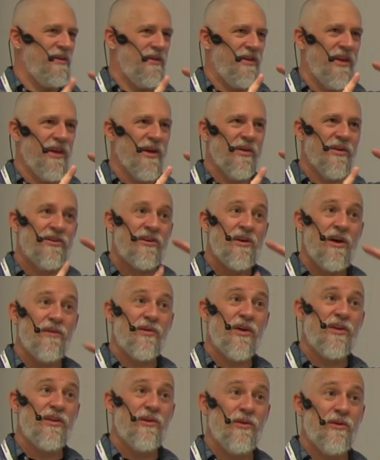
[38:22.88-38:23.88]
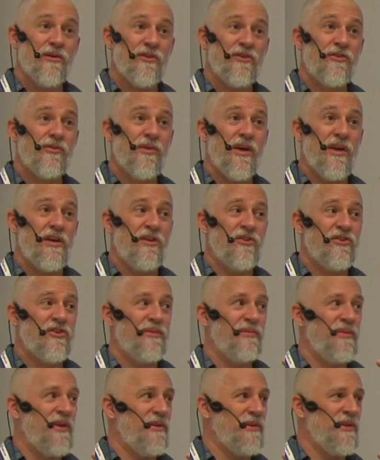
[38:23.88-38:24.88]
you know, it's covering the whole screen. You
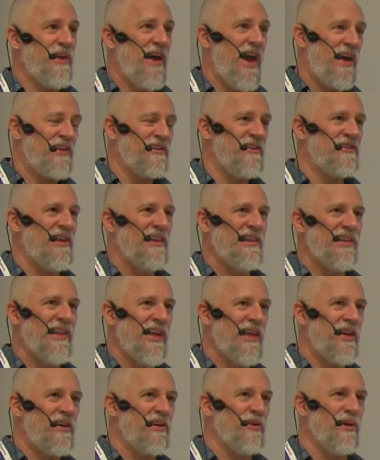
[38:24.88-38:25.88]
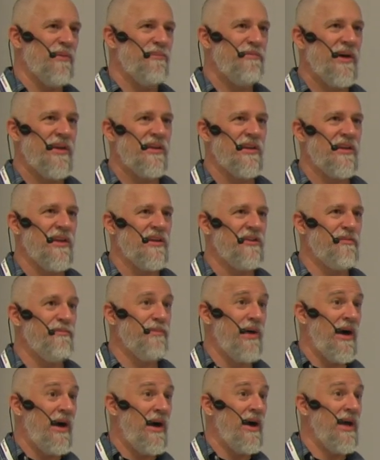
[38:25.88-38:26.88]
shouldn't be able to access a link or a button that's
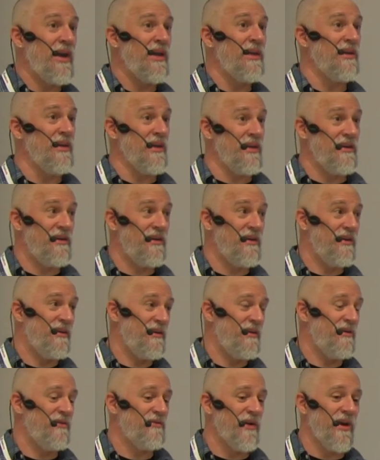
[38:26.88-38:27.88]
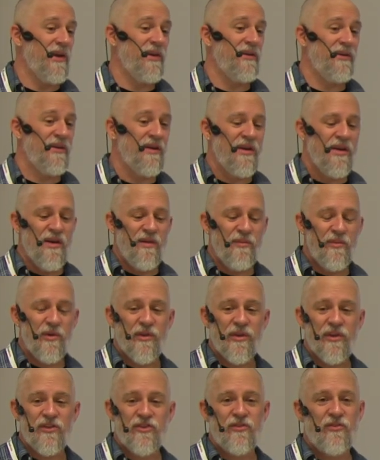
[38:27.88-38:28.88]
behind it, right? But
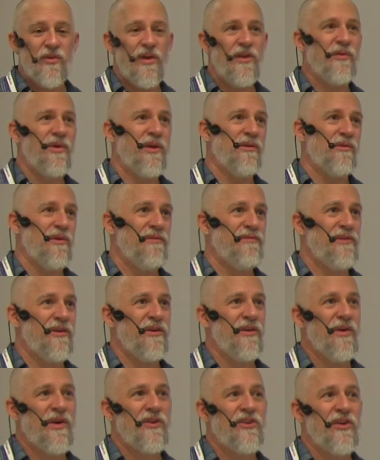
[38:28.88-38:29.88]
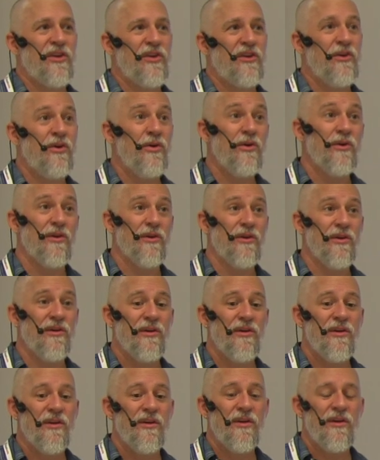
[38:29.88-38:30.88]
with a screen reader, we found you actually
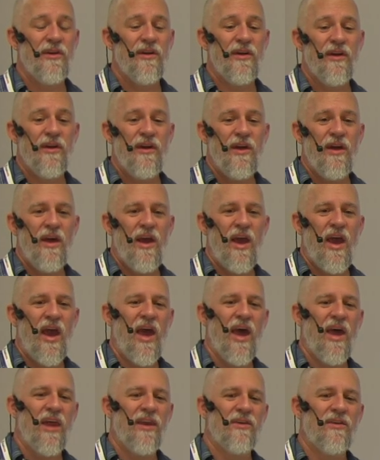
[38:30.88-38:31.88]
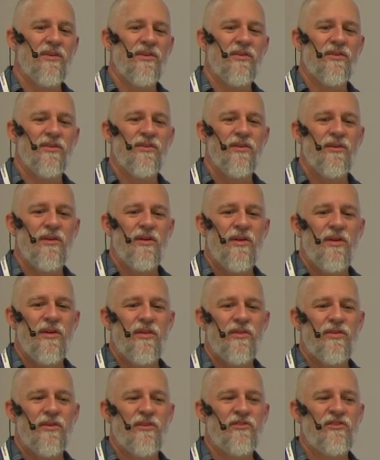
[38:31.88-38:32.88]
could. And
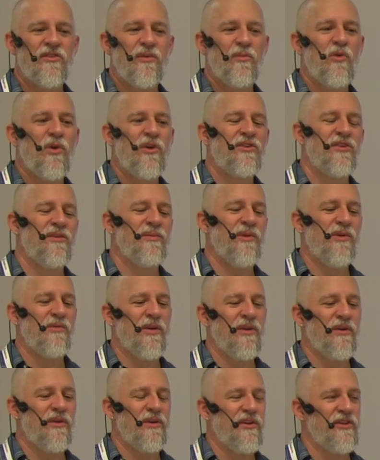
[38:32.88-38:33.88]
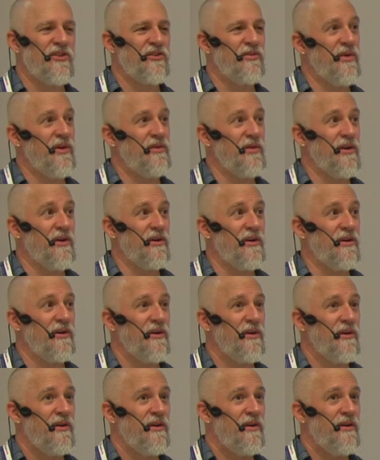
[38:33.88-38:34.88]
there's some question about whether on a screen reader
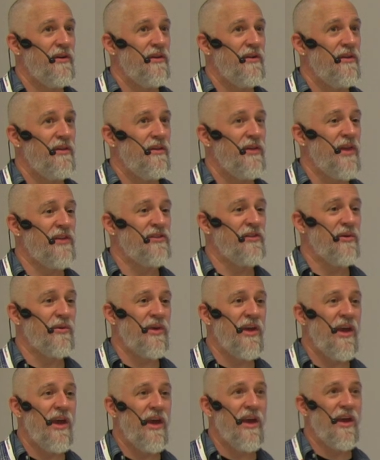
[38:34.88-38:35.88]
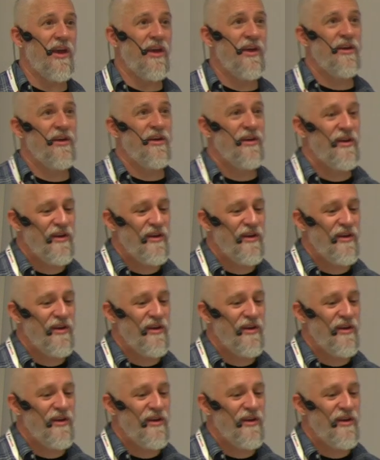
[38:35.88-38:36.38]
that's okay,